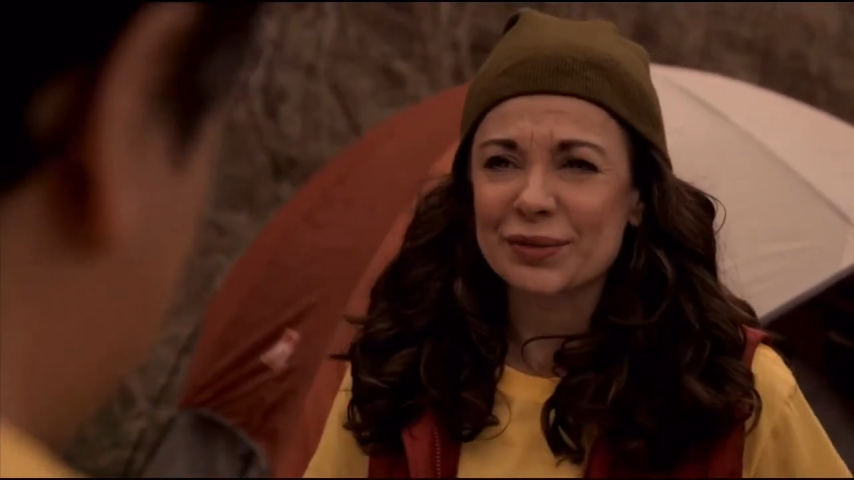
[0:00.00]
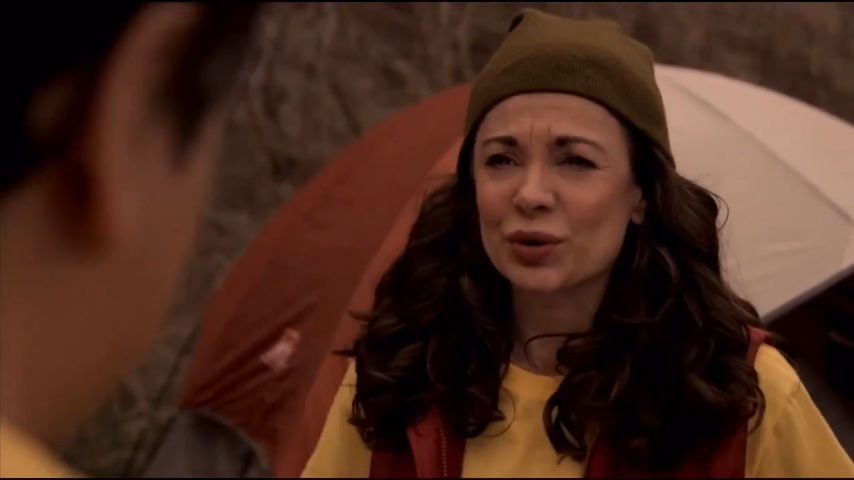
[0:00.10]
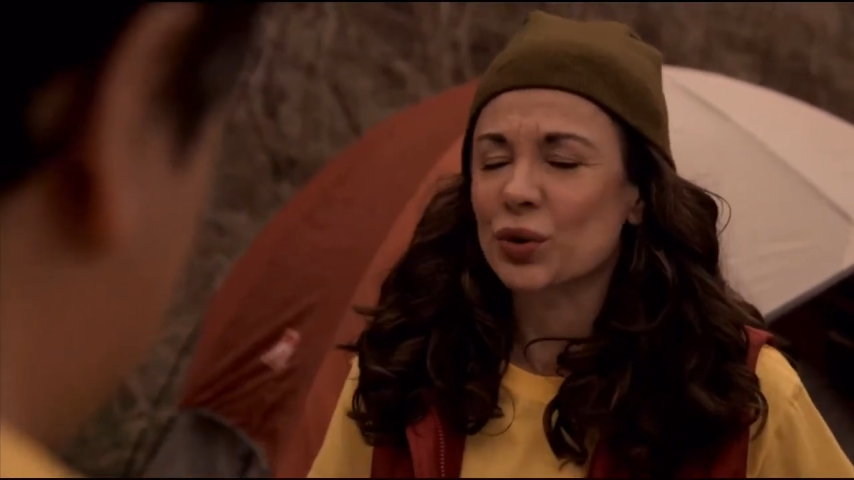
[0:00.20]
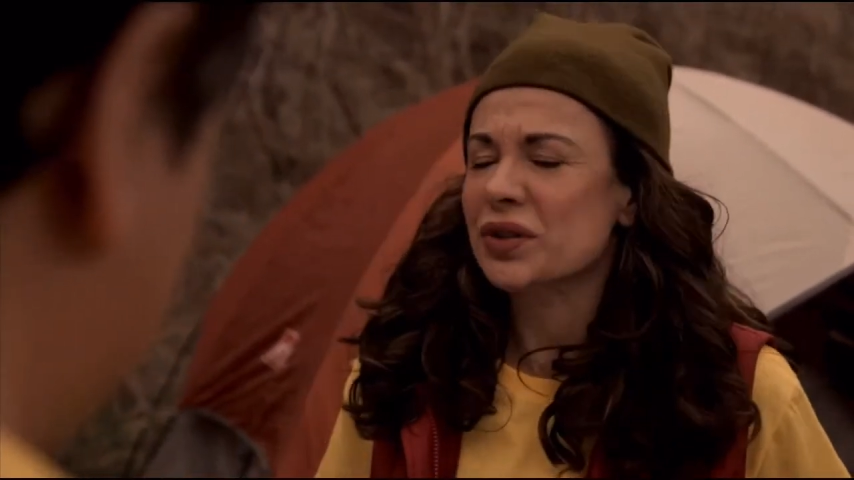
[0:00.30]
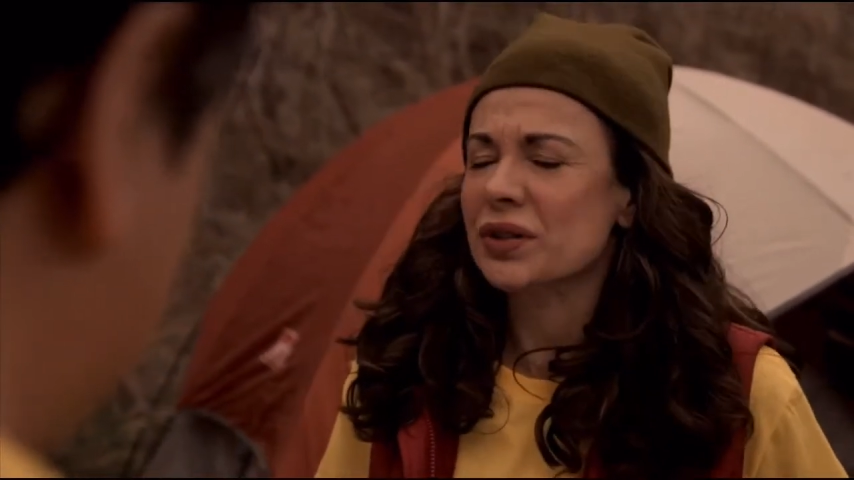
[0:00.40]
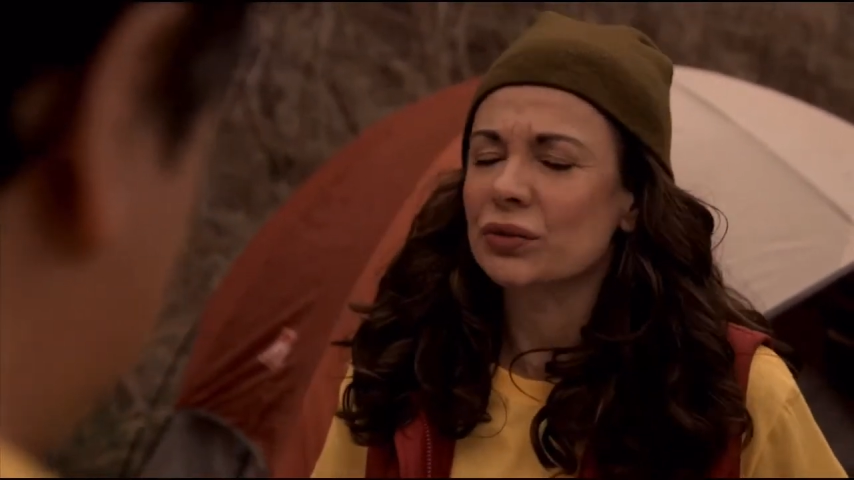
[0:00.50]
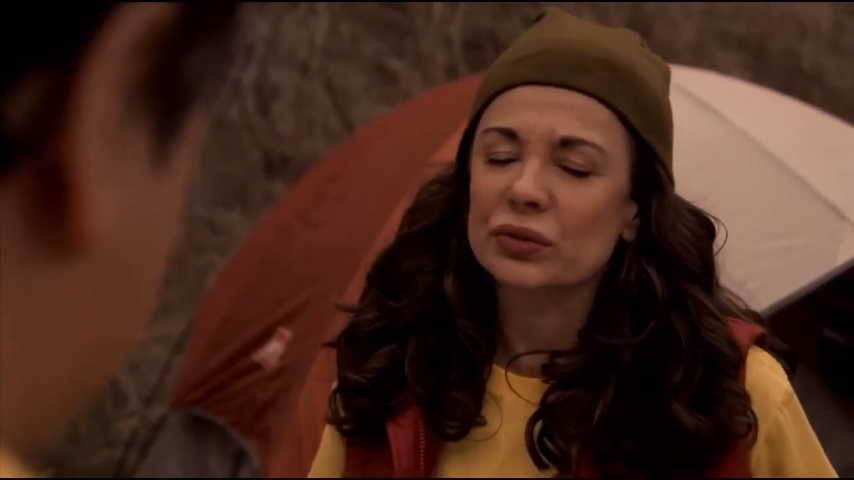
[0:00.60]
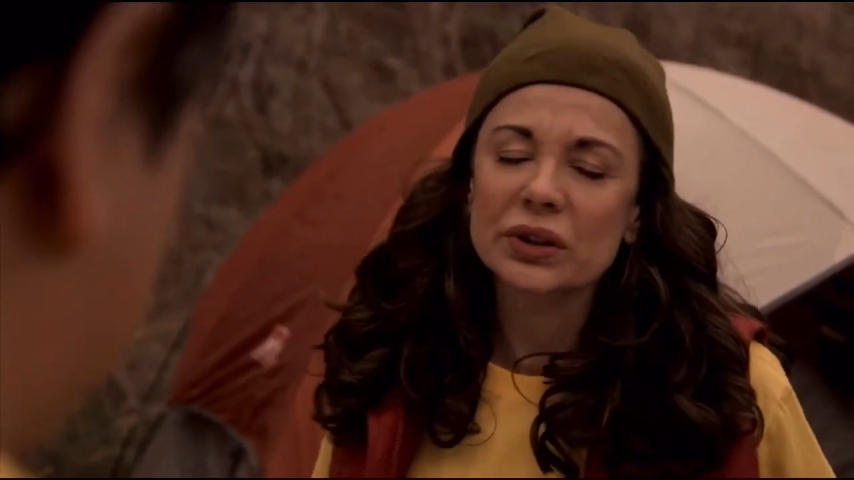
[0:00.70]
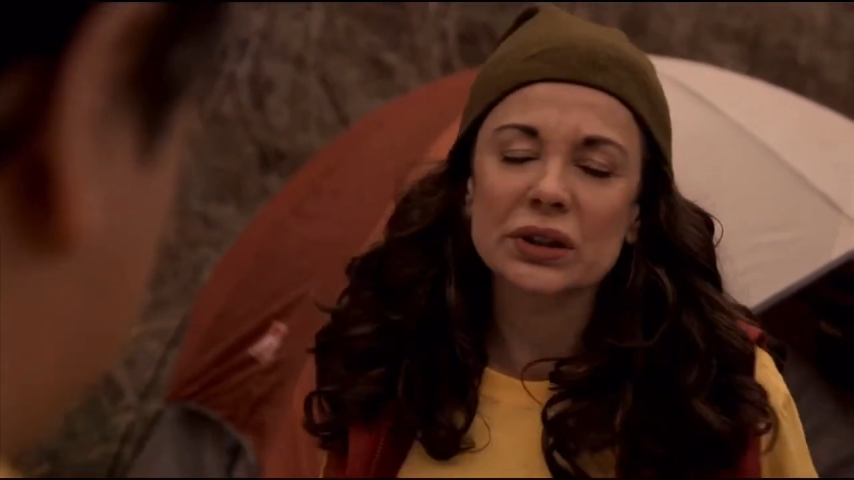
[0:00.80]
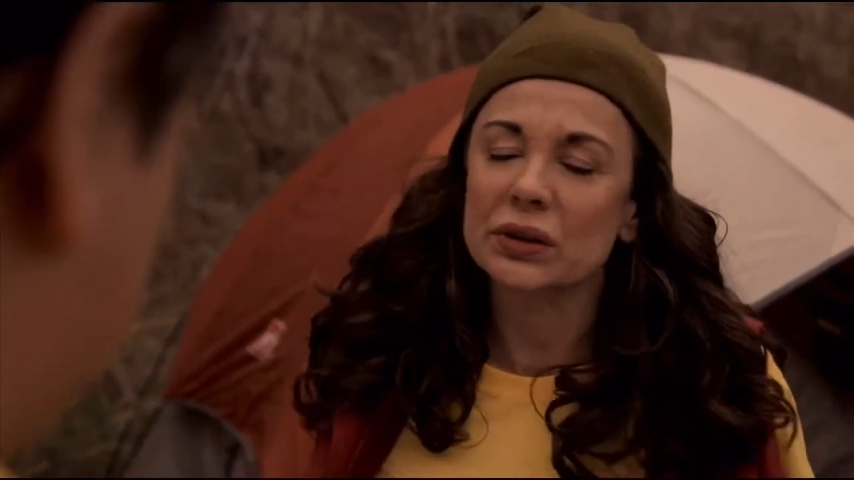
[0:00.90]
but Orson
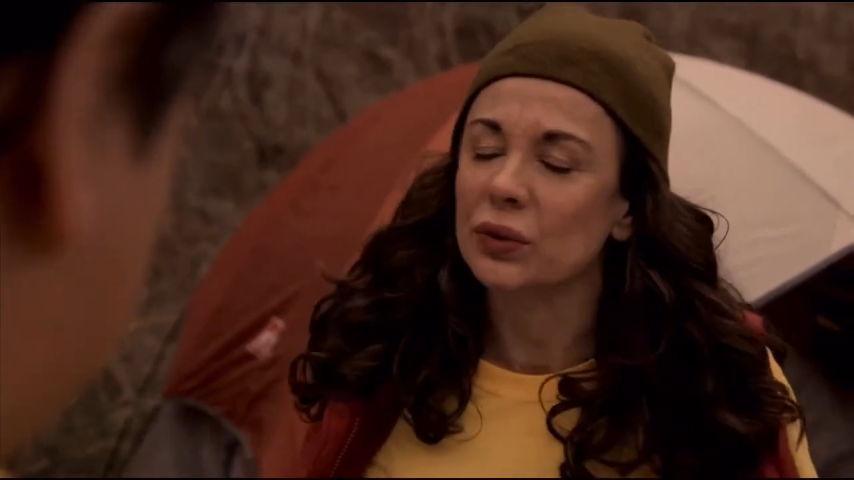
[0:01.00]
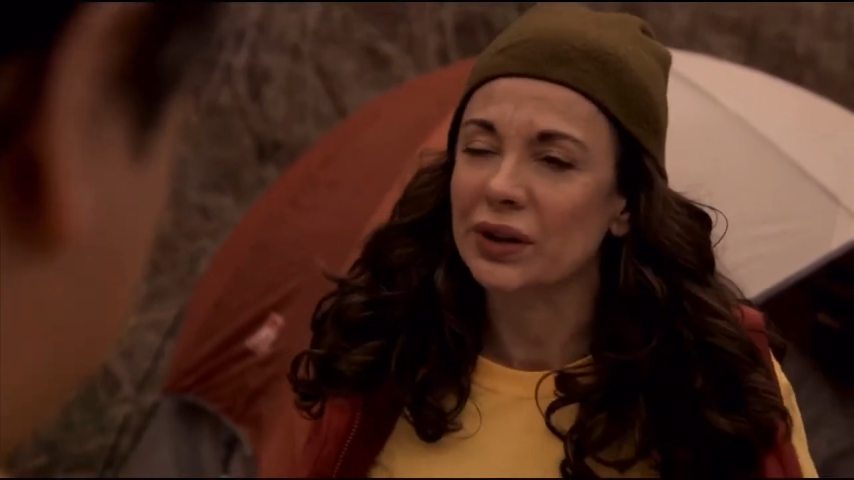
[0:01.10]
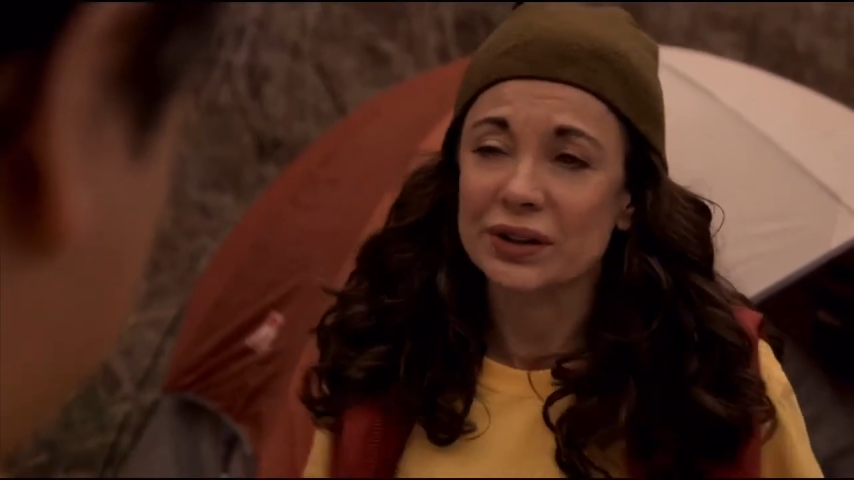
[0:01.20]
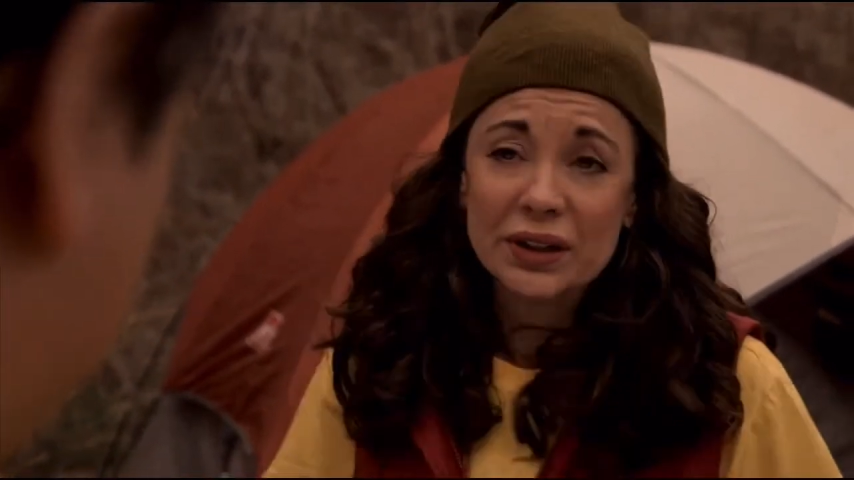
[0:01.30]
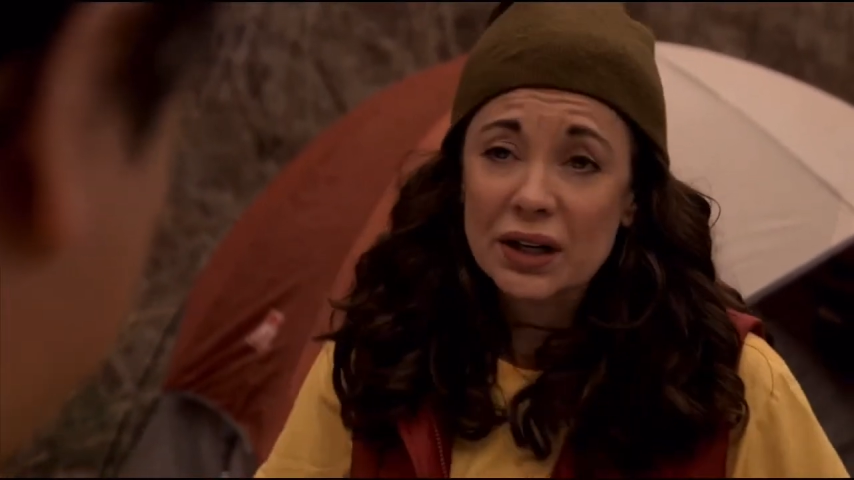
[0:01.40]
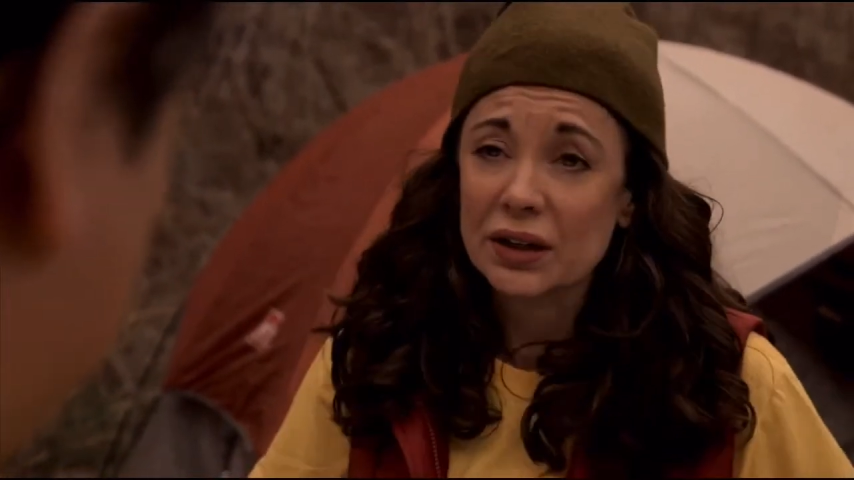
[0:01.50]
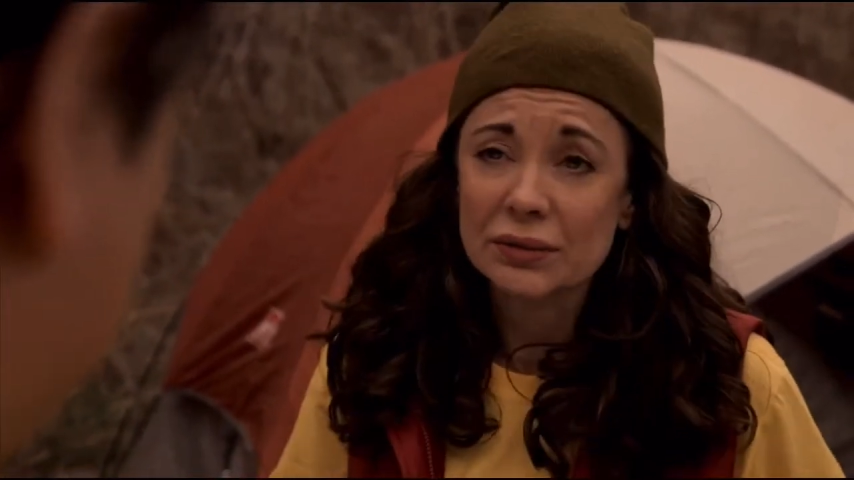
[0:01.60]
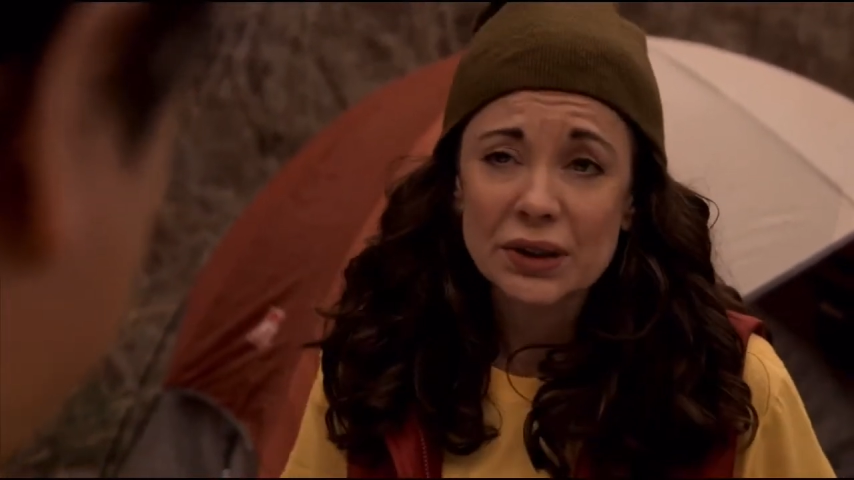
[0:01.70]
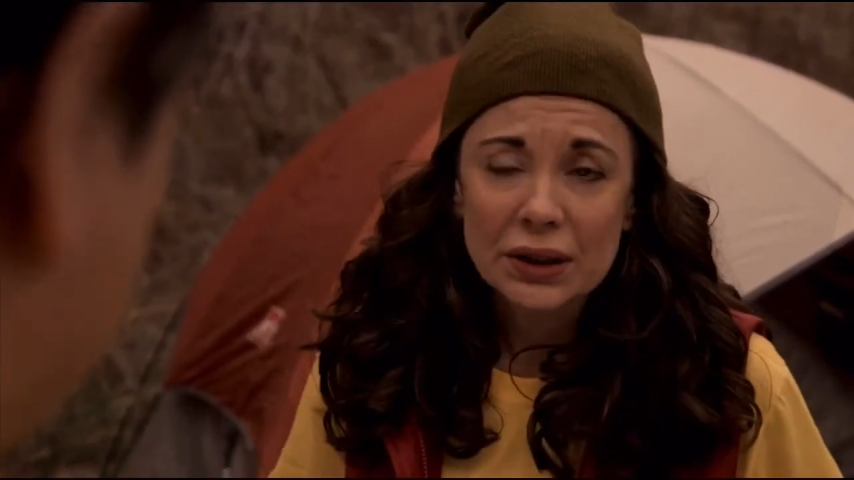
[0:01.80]
really wanted to come.